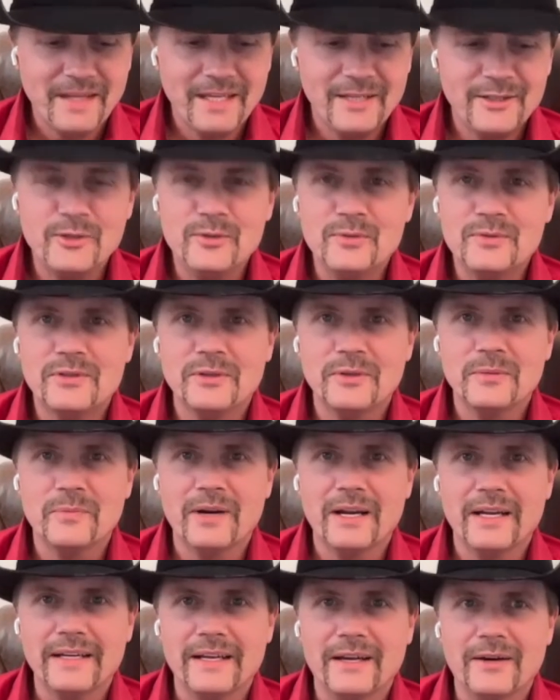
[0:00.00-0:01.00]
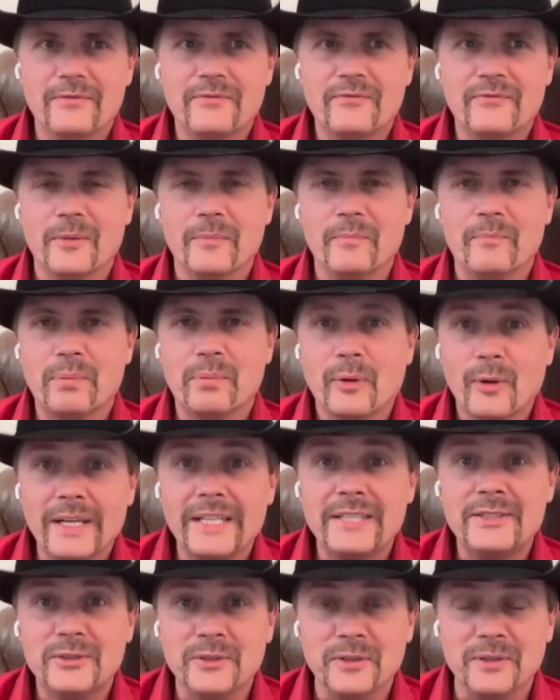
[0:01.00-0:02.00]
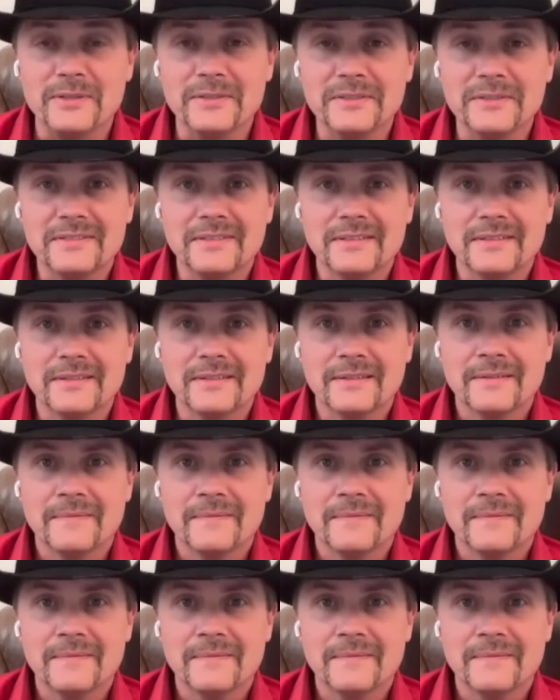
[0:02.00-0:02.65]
YouTube right now from preachers